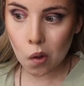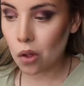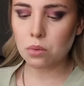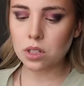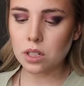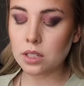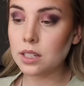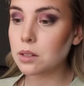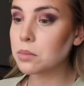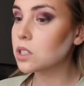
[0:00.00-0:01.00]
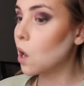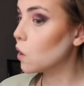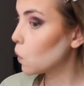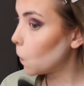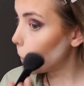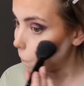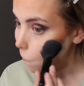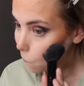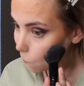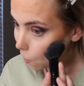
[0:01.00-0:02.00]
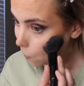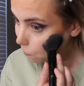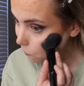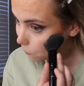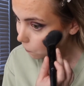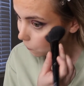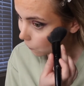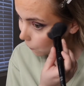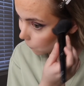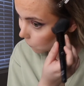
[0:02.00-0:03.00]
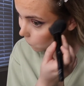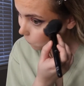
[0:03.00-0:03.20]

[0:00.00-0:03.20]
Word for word: We're just gonna take some of this color Hot Blush,